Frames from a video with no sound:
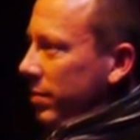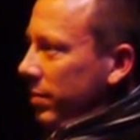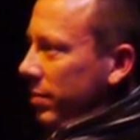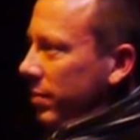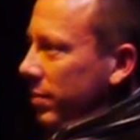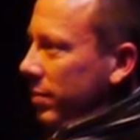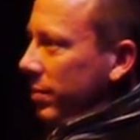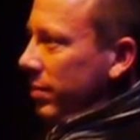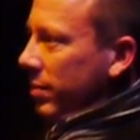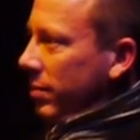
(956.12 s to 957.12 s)

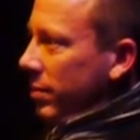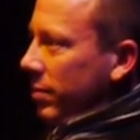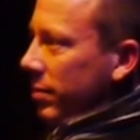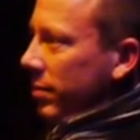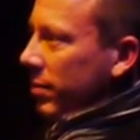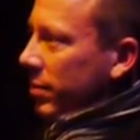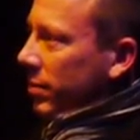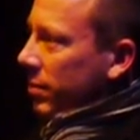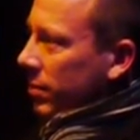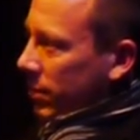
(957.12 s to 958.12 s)

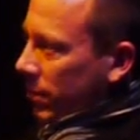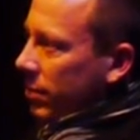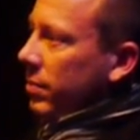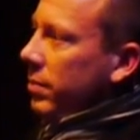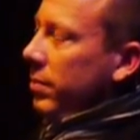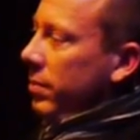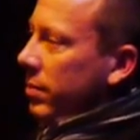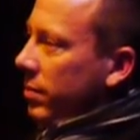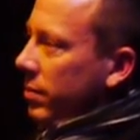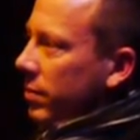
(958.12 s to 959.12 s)

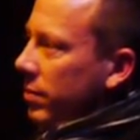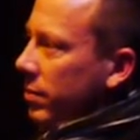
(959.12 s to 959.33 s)
The person shown says nothing.